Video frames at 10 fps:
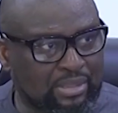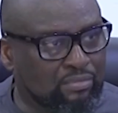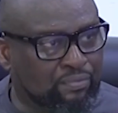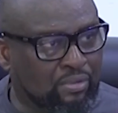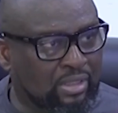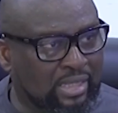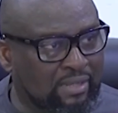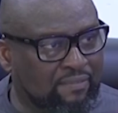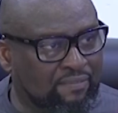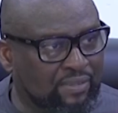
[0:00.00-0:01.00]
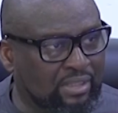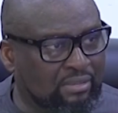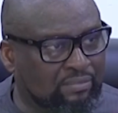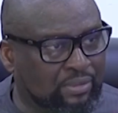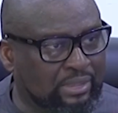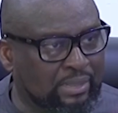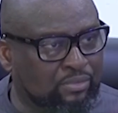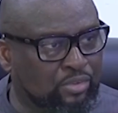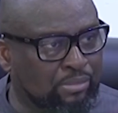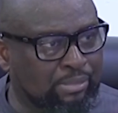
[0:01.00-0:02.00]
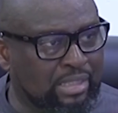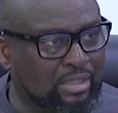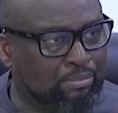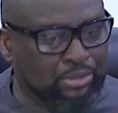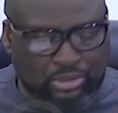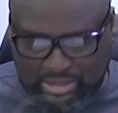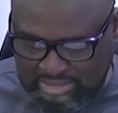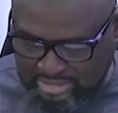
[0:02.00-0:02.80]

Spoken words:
for them to remain operational in